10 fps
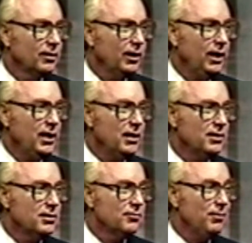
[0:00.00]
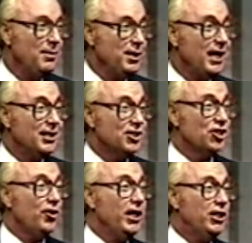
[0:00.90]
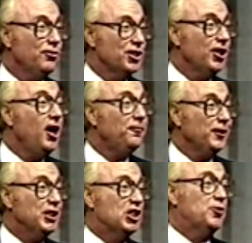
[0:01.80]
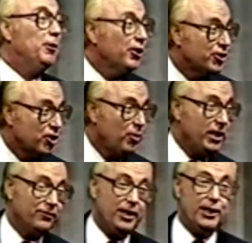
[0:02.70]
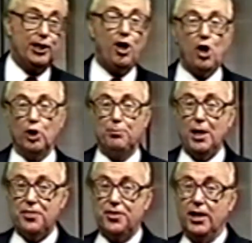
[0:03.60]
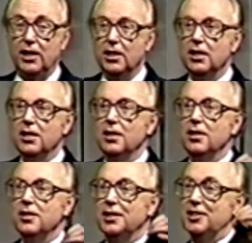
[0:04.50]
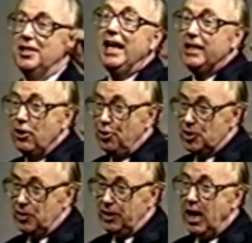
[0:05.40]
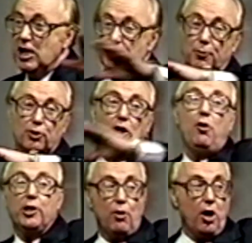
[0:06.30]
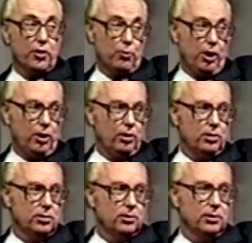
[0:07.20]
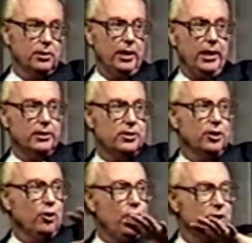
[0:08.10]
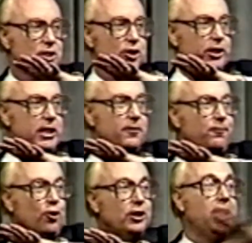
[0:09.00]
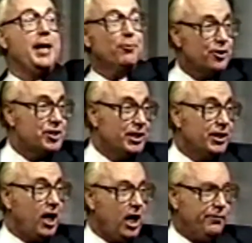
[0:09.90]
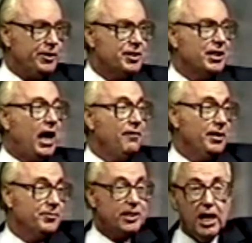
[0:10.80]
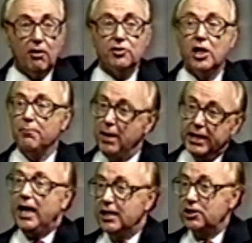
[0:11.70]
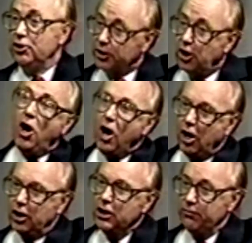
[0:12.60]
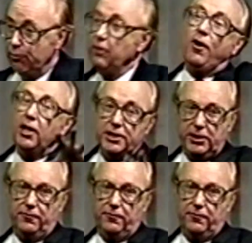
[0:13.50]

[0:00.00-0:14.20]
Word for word: And maybe that doesn't strike you as an awfully spiritual way of getting called, but the, the standing orders of the gospel go into all the world, and the Lord's looking for laborers in the harvest of themselves may constitute a call if you want to volunteer